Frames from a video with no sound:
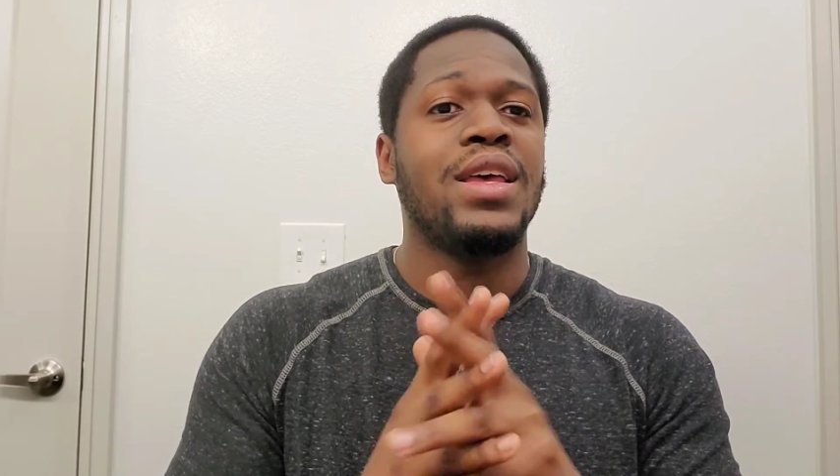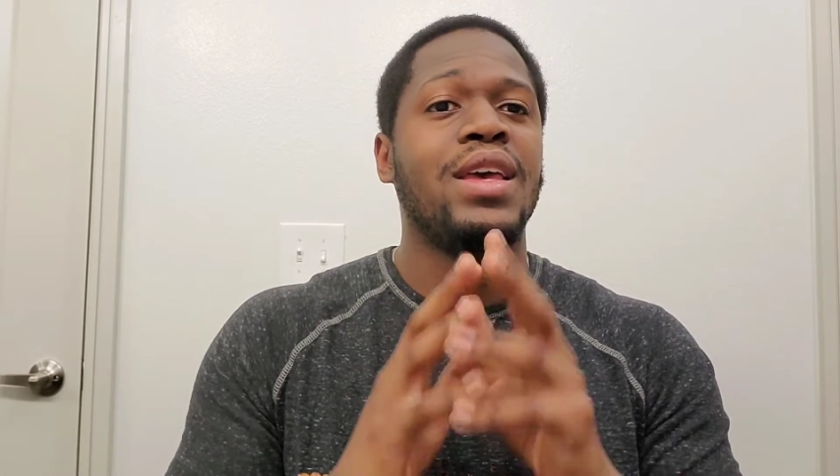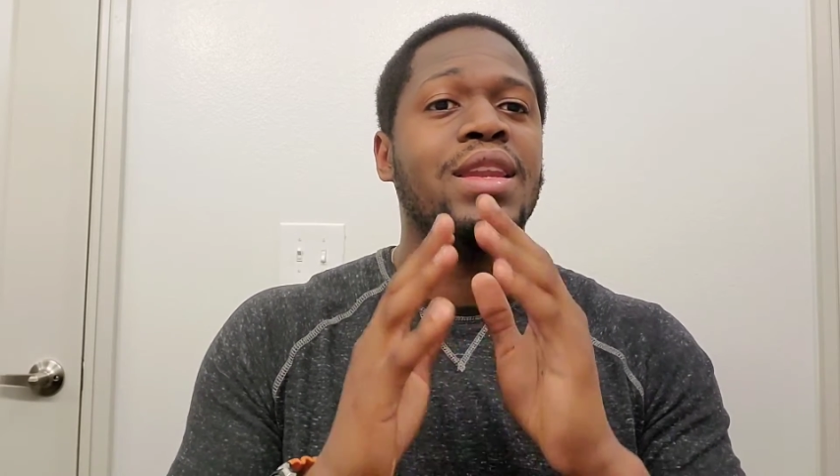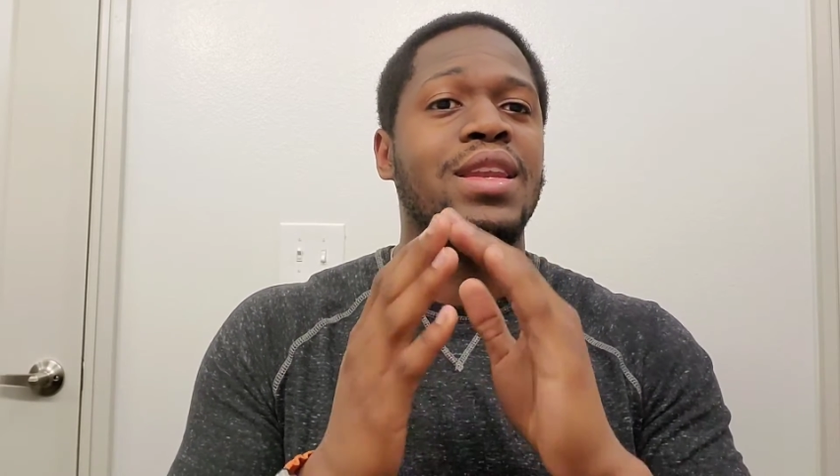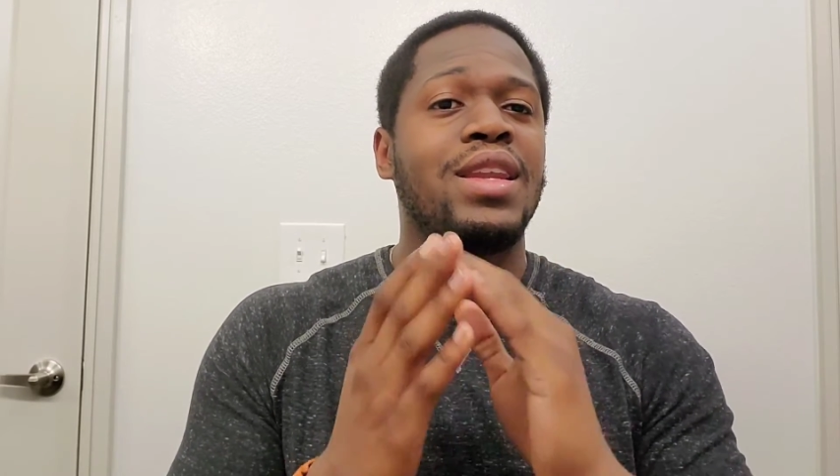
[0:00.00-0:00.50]

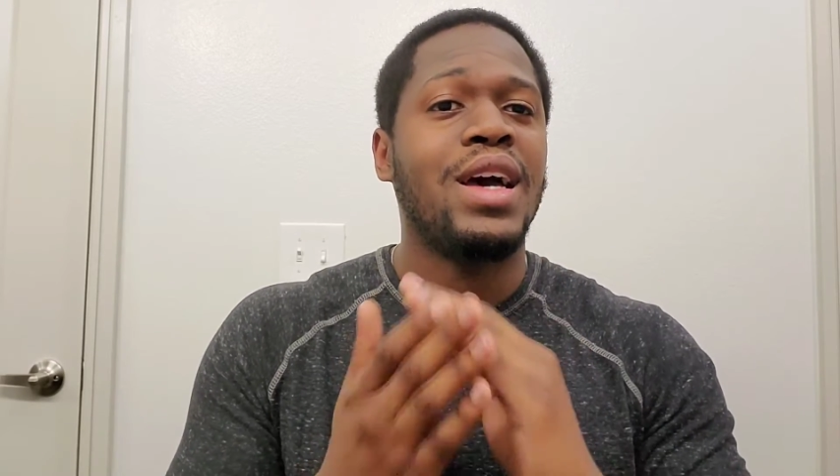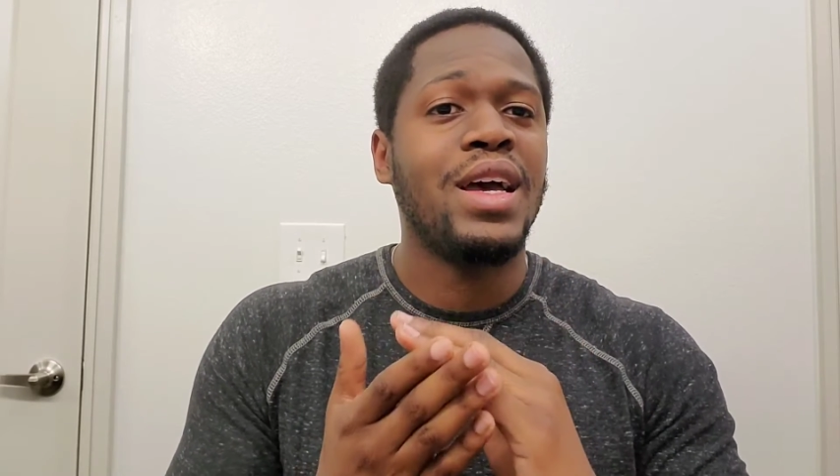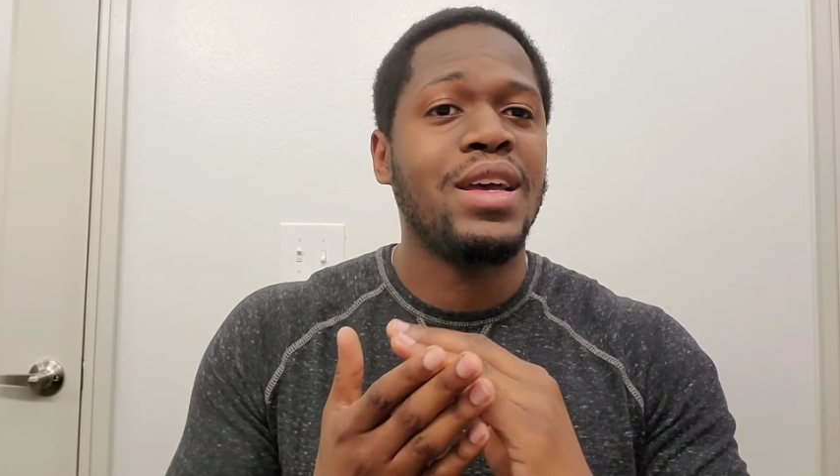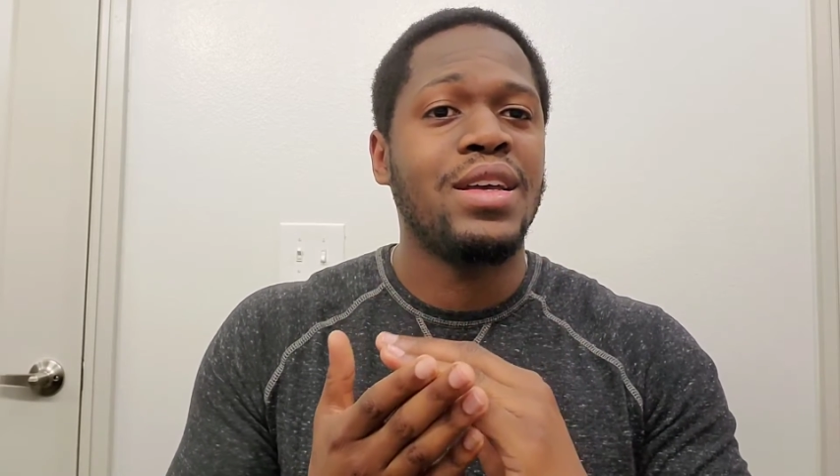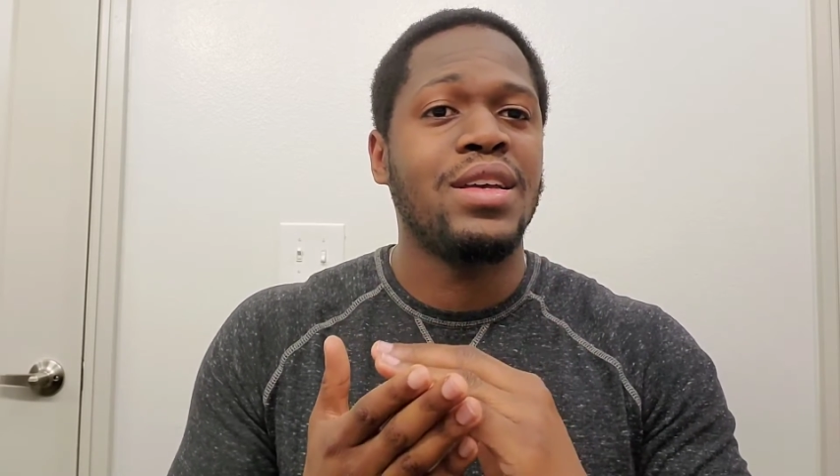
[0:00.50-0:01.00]
it did
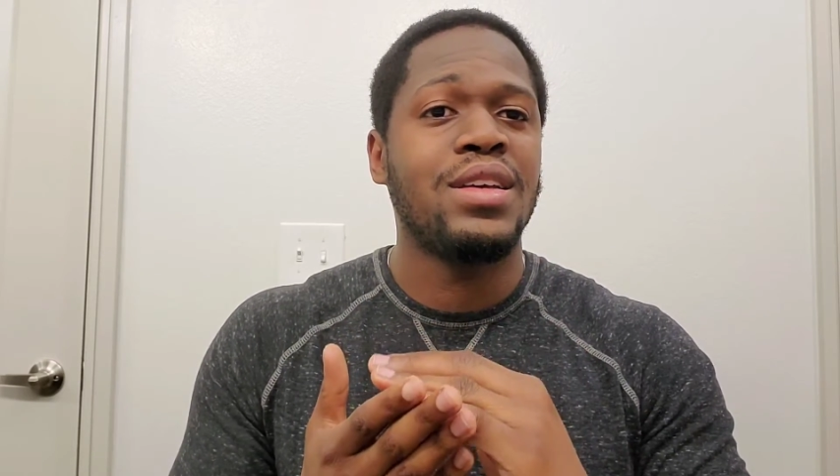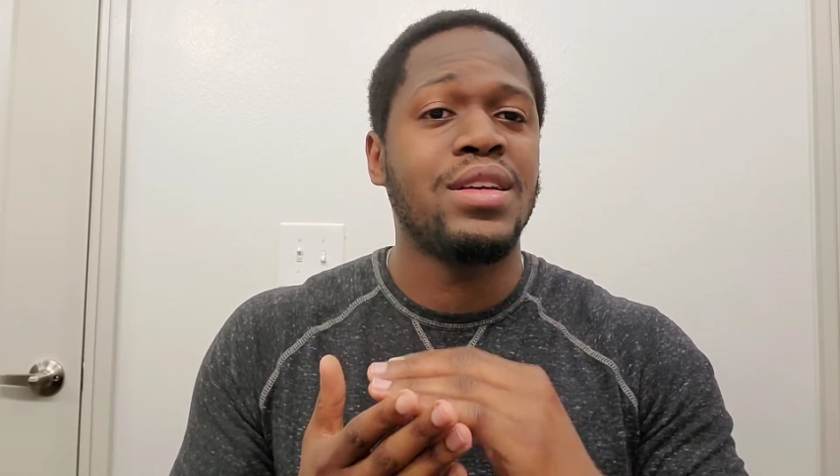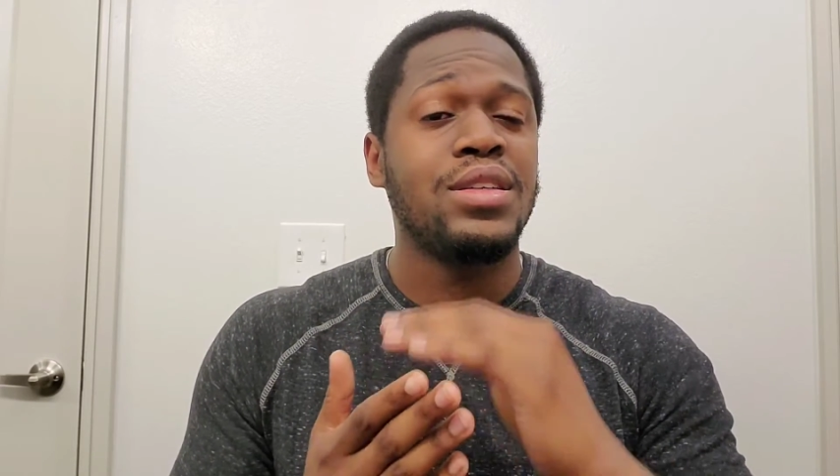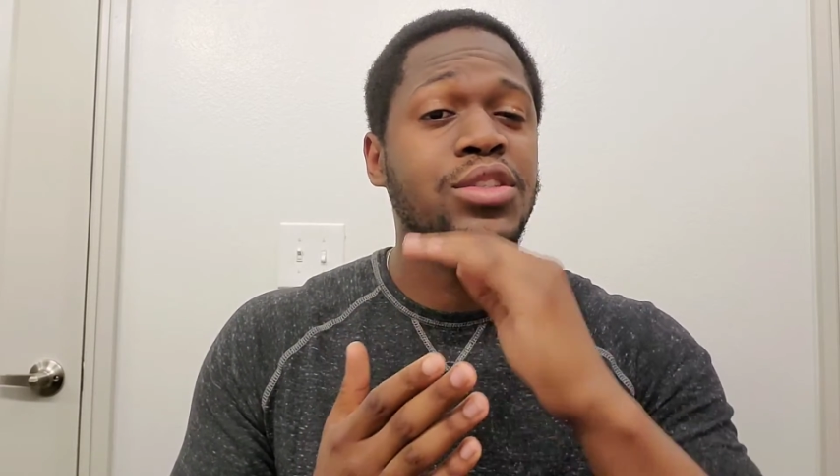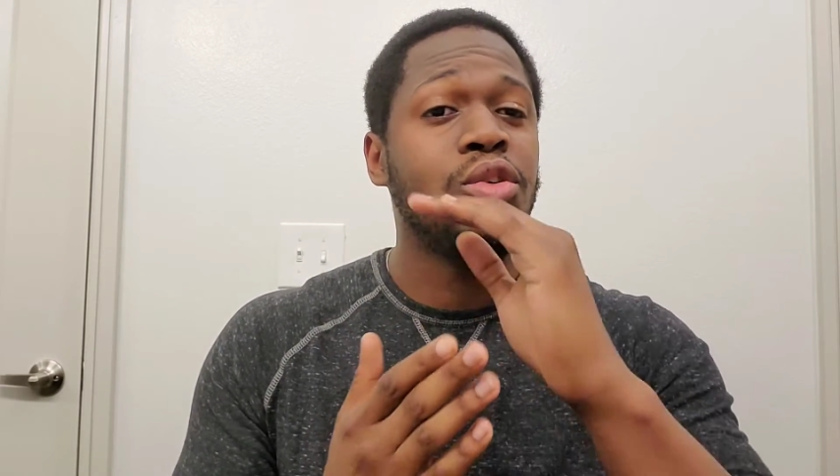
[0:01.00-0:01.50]
not
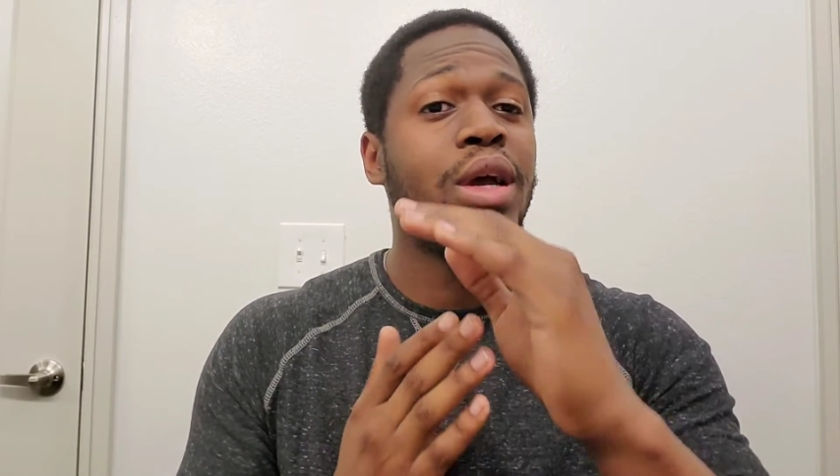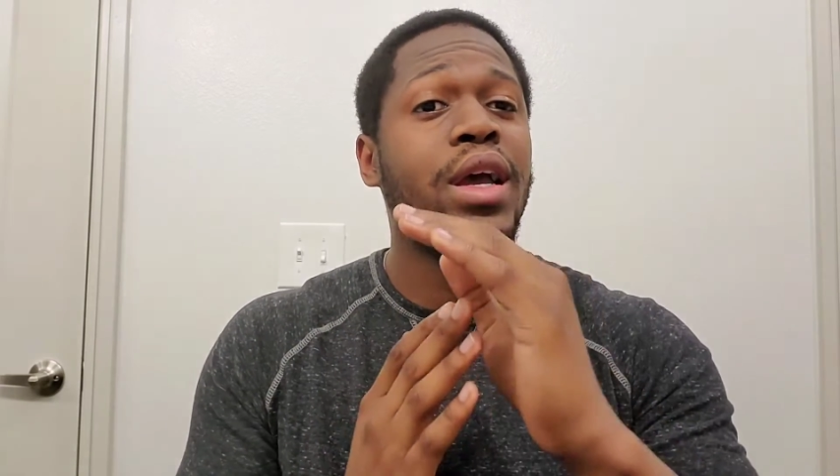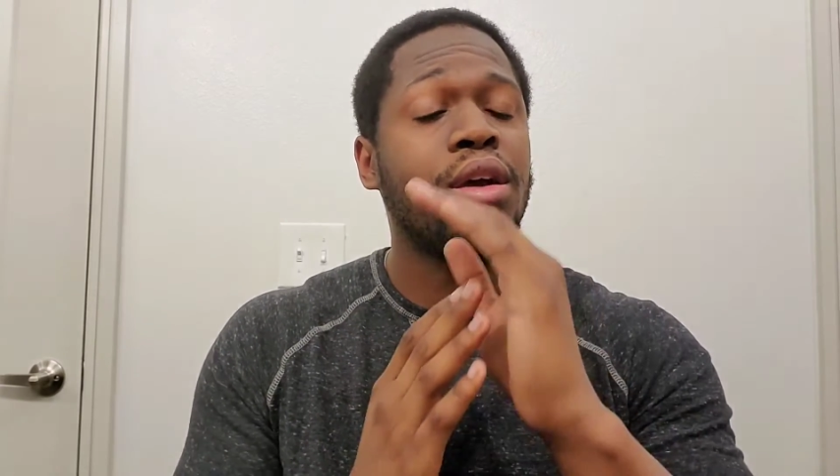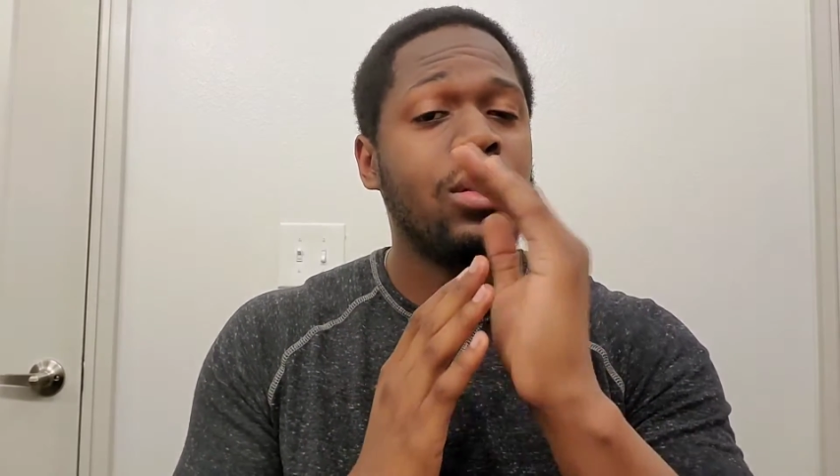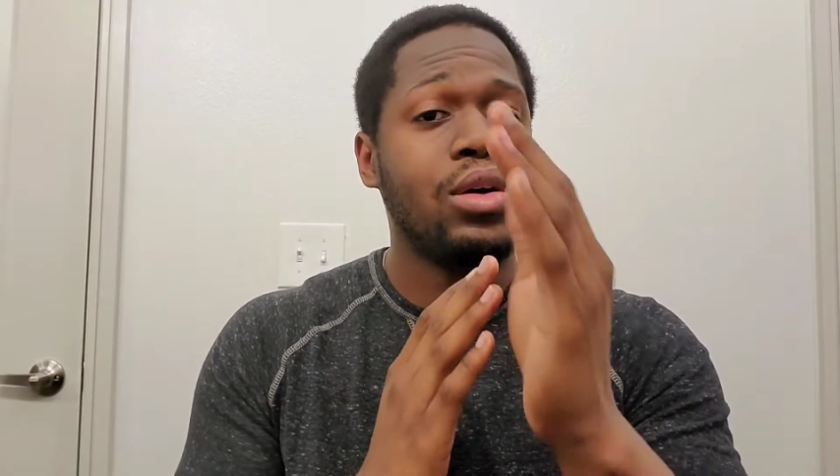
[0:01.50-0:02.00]

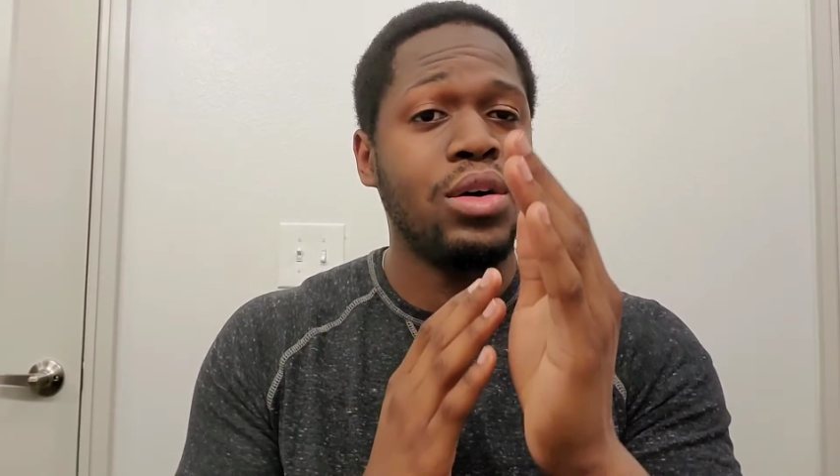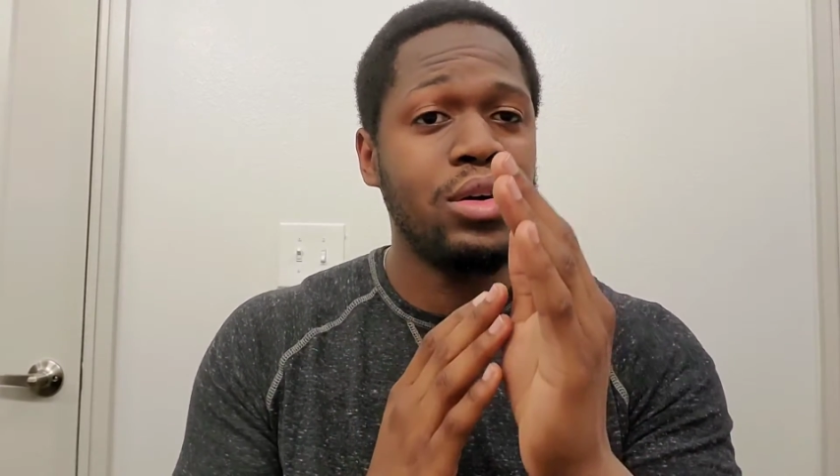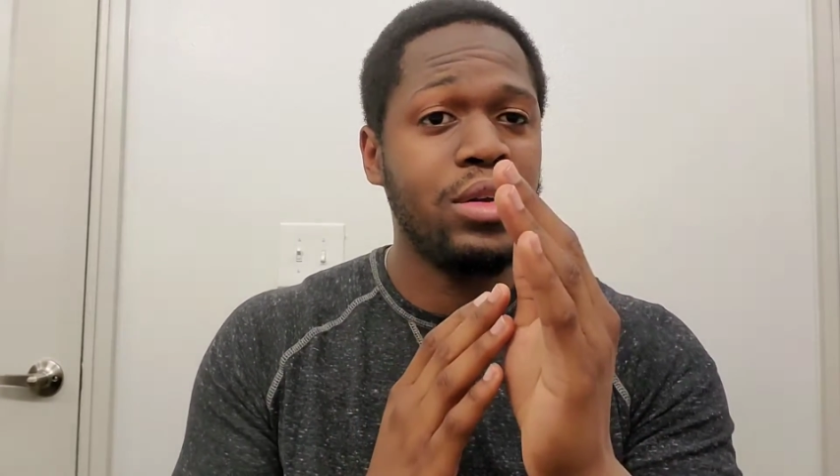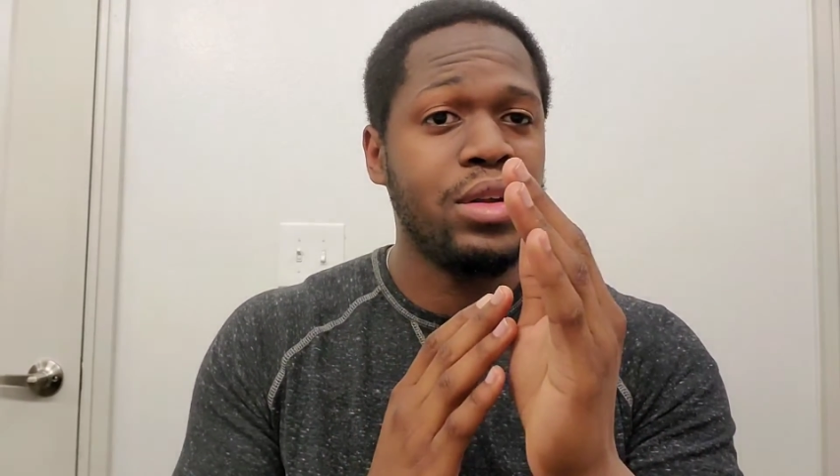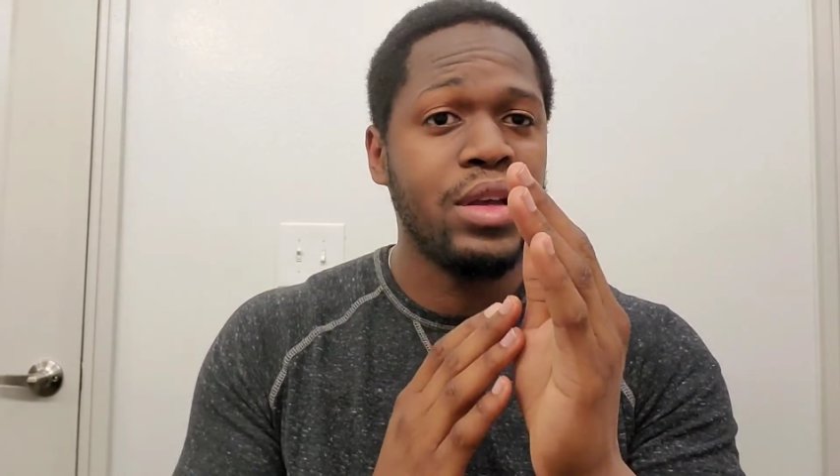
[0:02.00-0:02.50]
drag
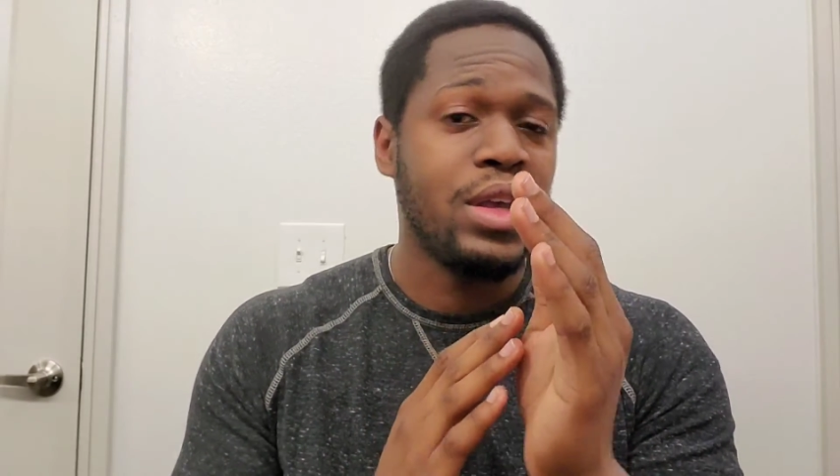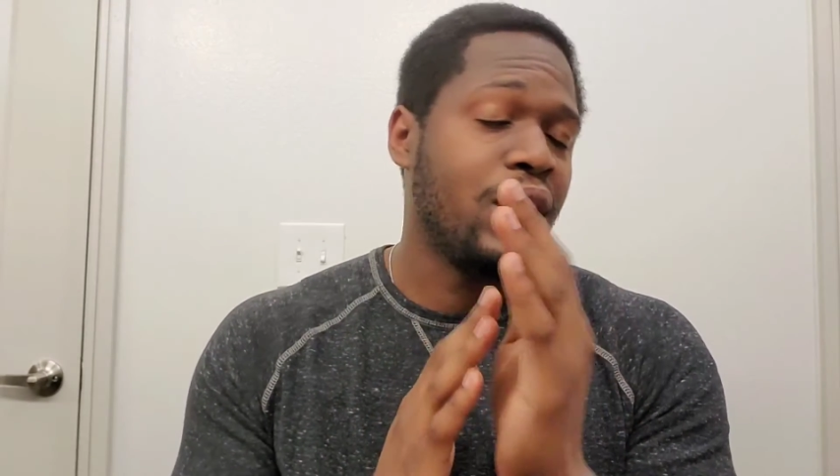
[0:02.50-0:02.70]
on.